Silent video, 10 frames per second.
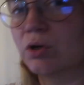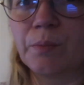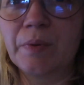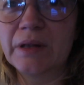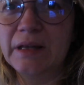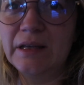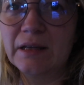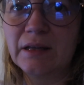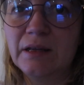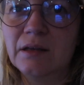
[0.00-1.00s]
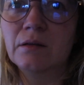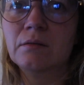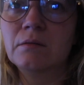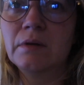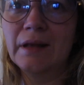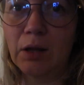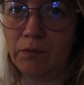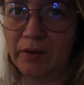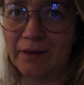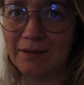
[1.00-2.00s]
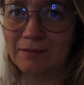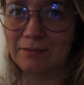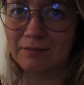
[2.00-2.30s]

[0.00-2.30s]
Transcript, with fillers: completely in love with it.